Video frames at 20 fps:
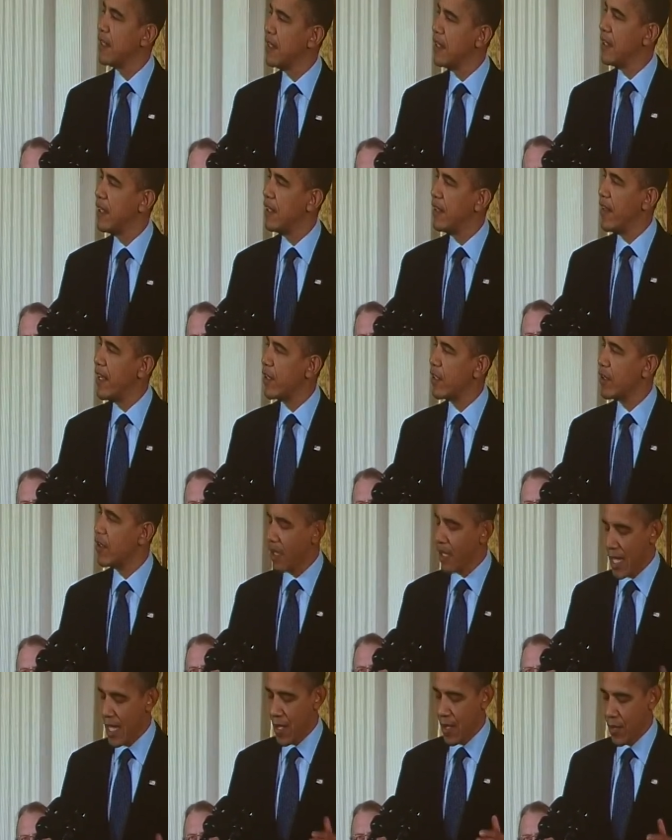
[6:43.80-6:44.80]
Uh, they could
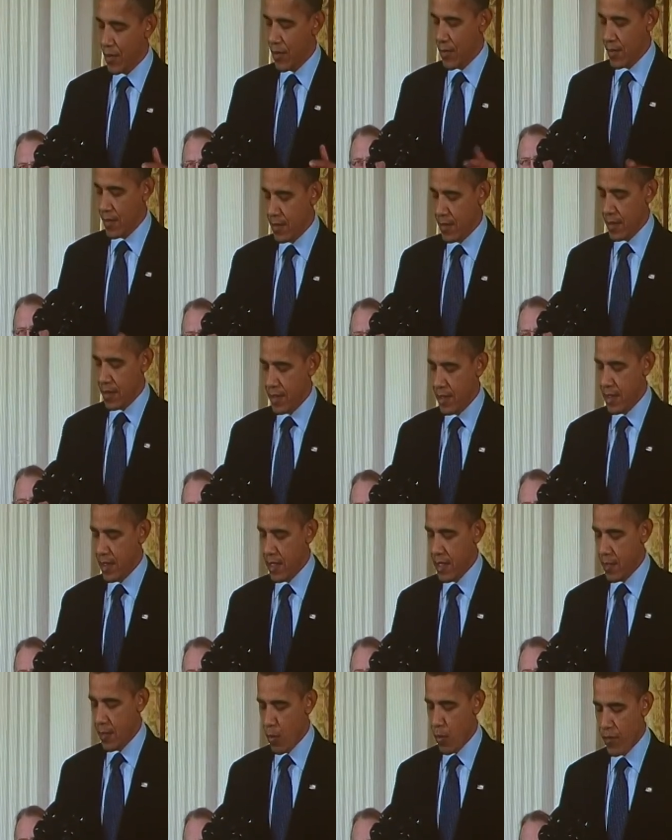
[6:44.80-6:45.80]
allow
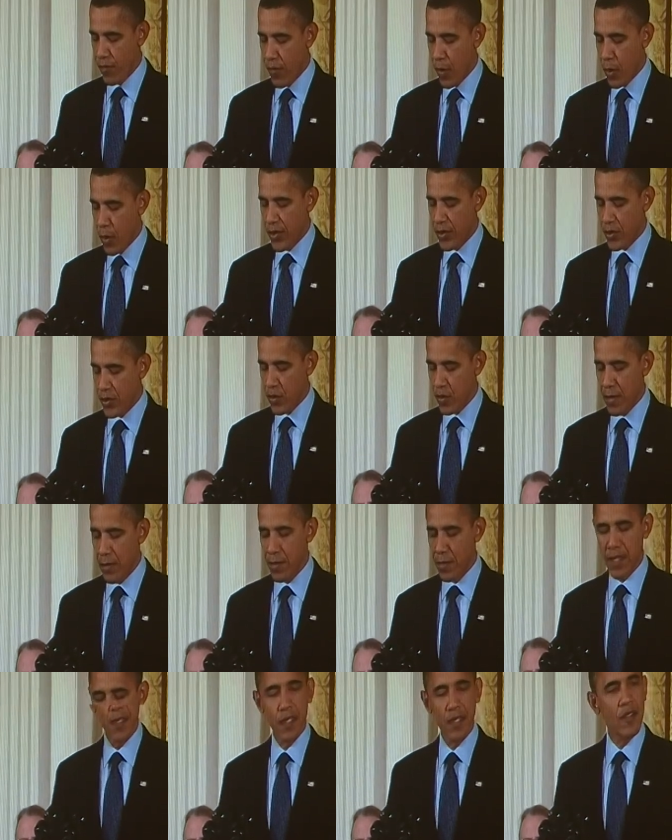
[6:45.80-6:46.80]
a more focused
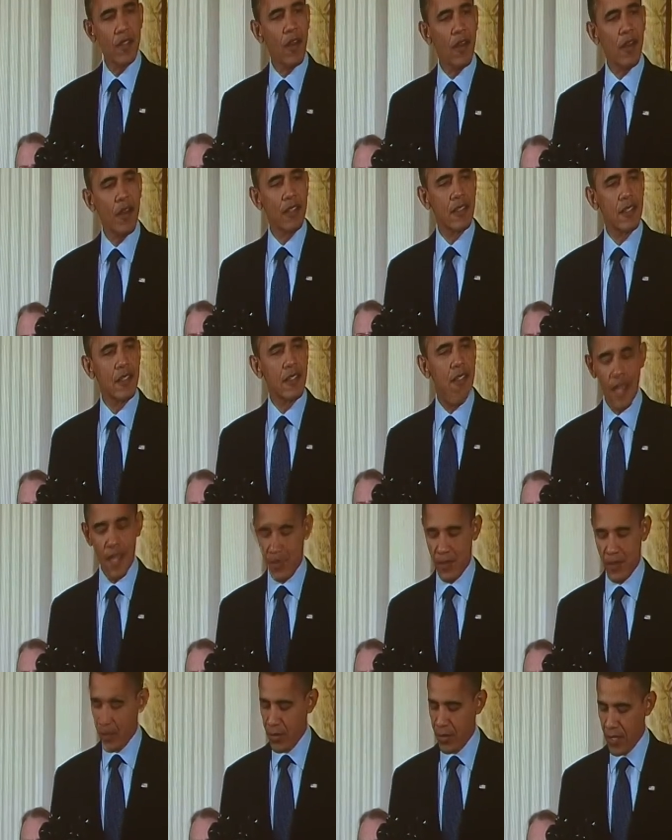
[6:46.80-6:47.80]
treatment that targets the
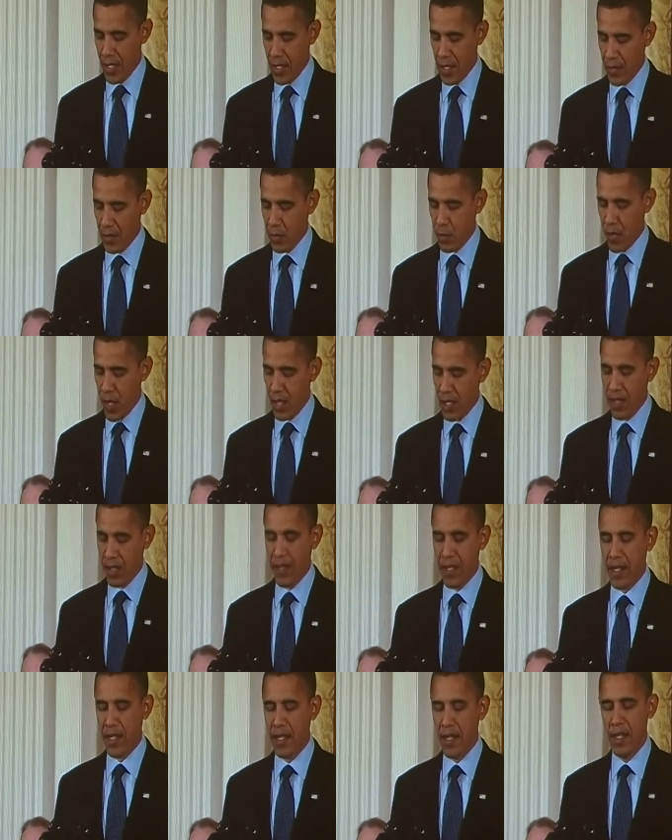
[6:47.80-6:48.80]
cancer cells while
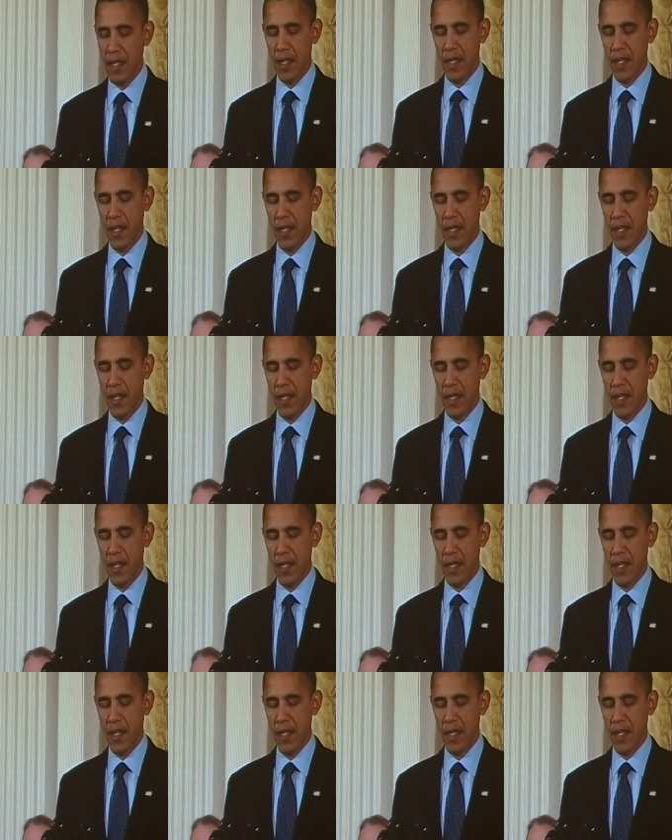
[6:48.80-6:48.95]
living